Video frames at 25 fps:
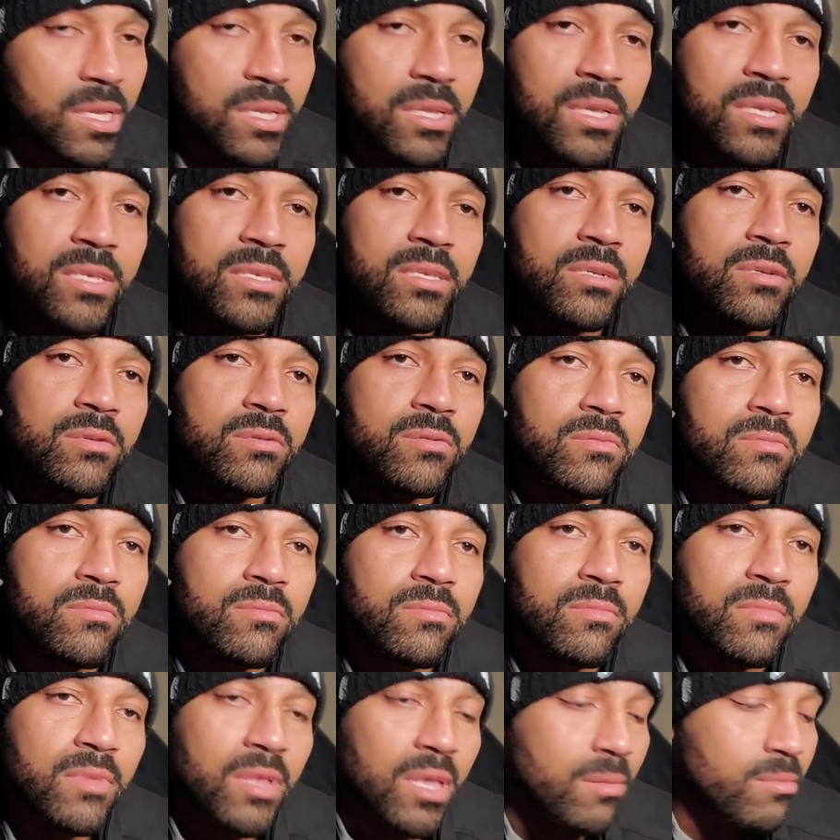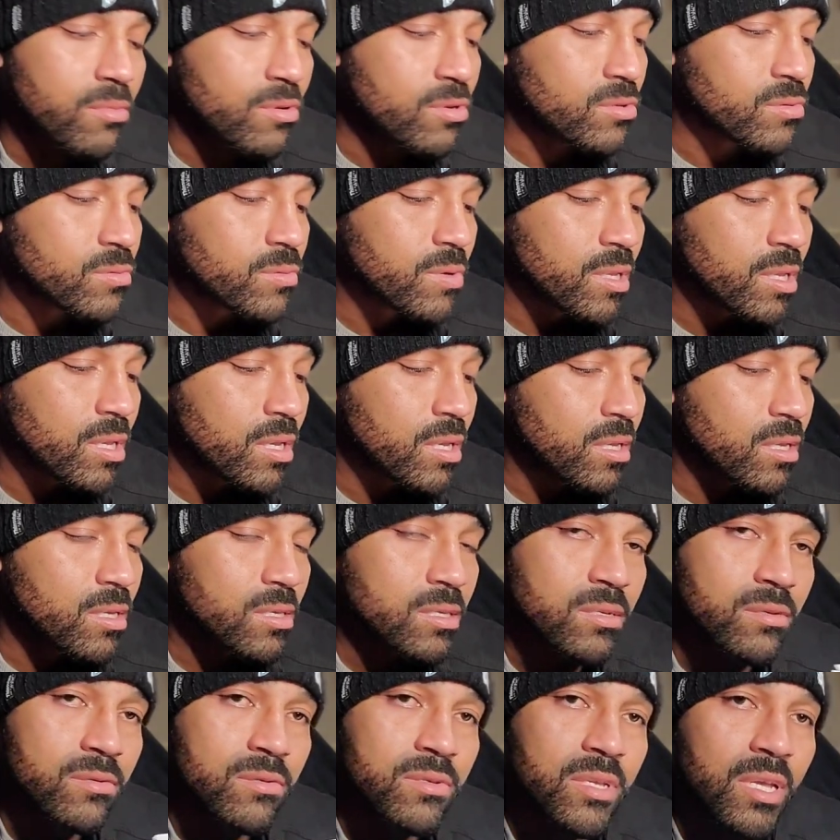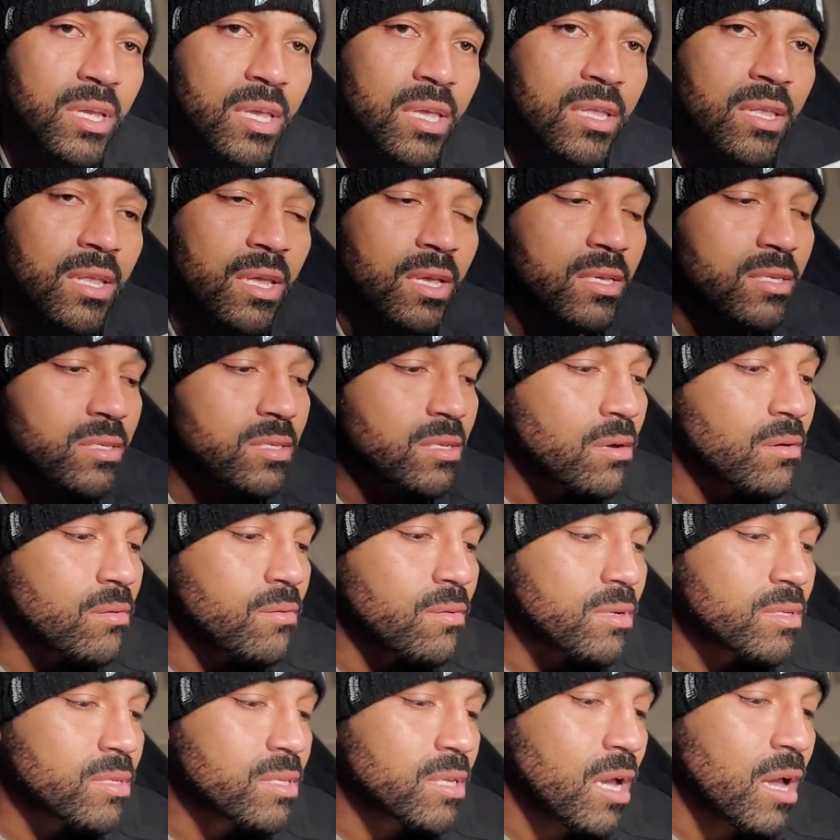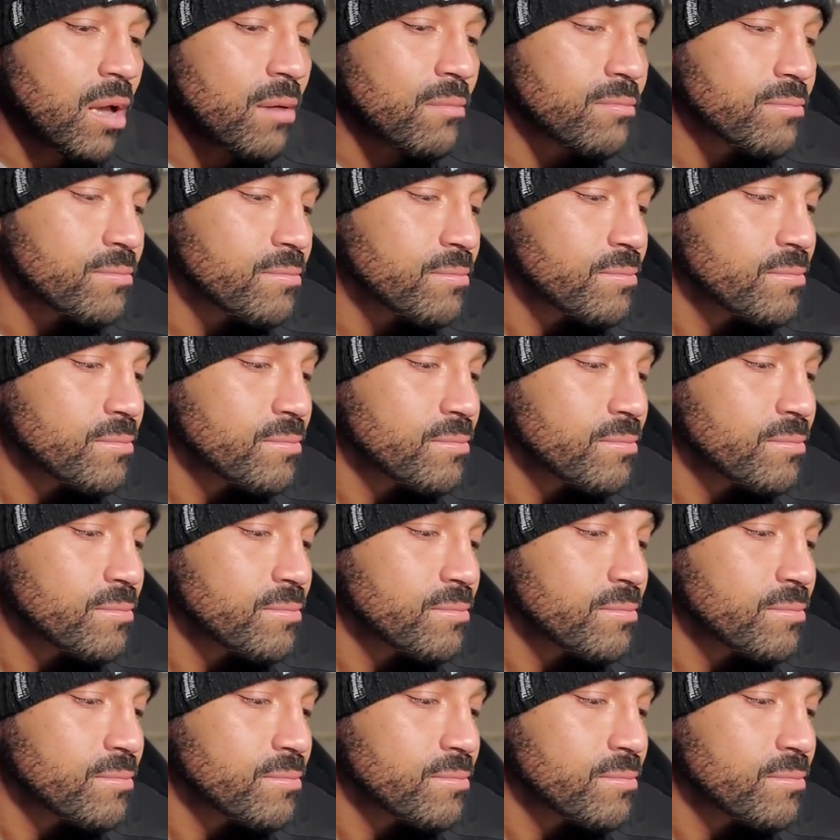these little labels with it, these little sticky things to go on top.